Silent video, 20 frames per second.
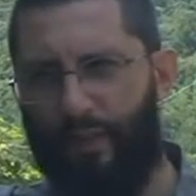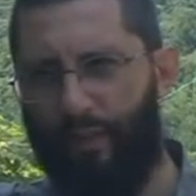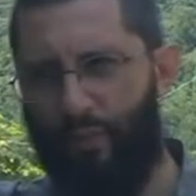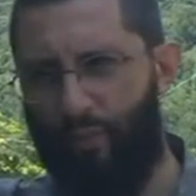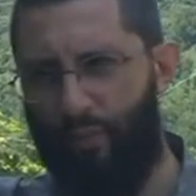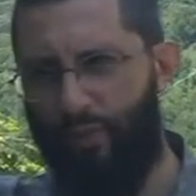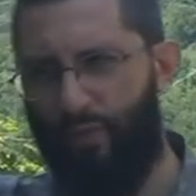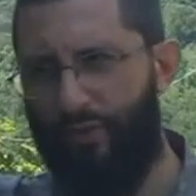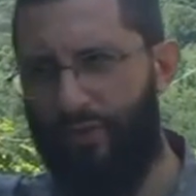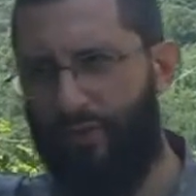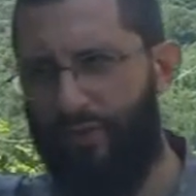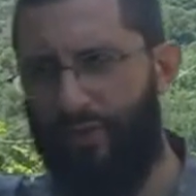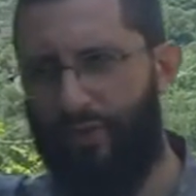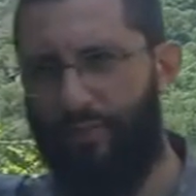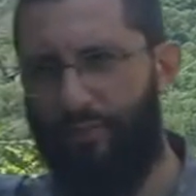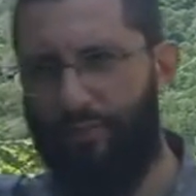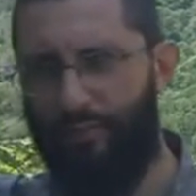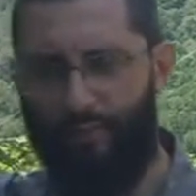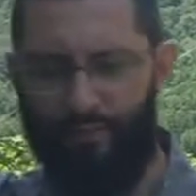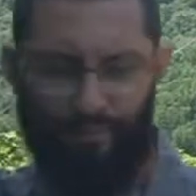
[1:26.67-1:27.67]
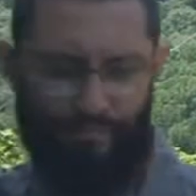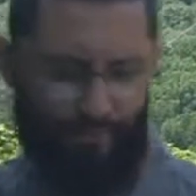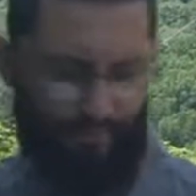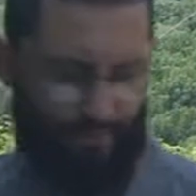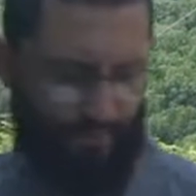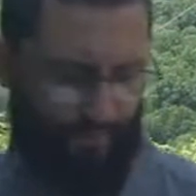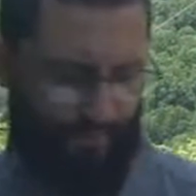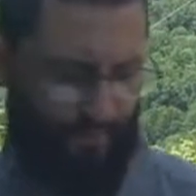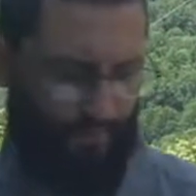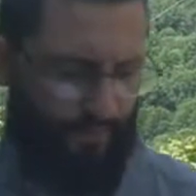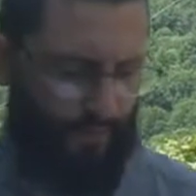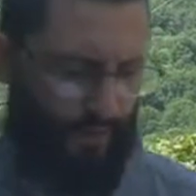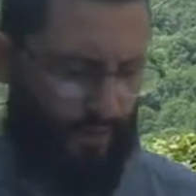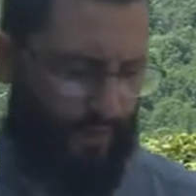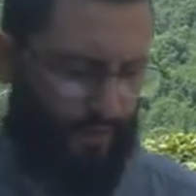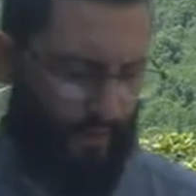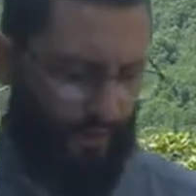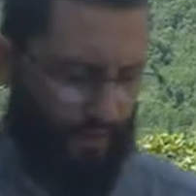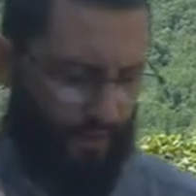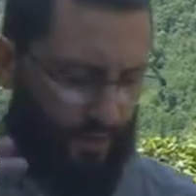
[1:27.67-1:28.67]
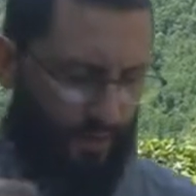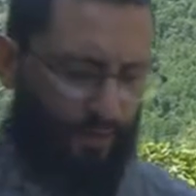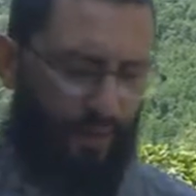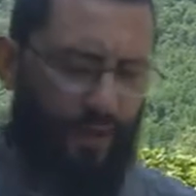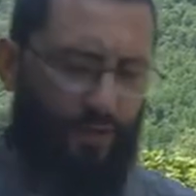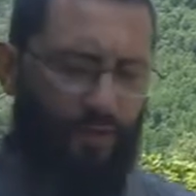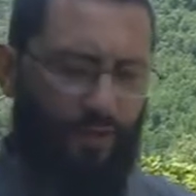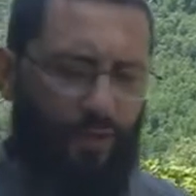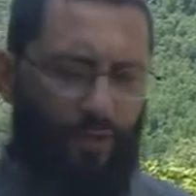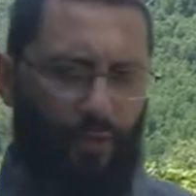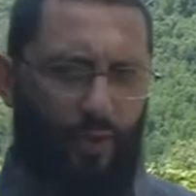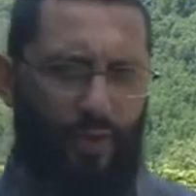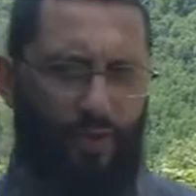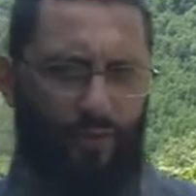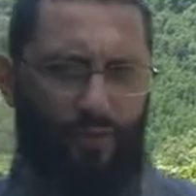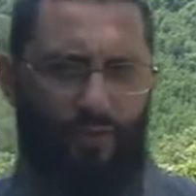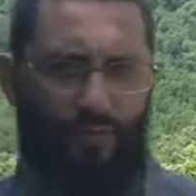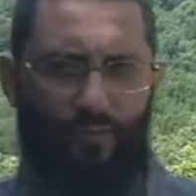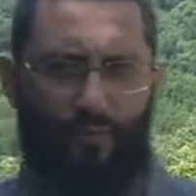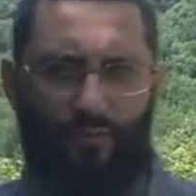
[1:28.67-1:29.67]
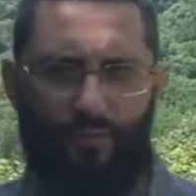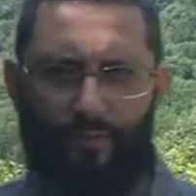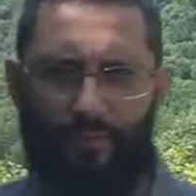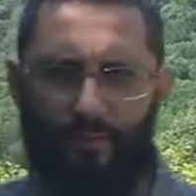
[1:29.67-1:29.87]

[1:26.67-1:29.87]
the world to come. Let me ask you a question.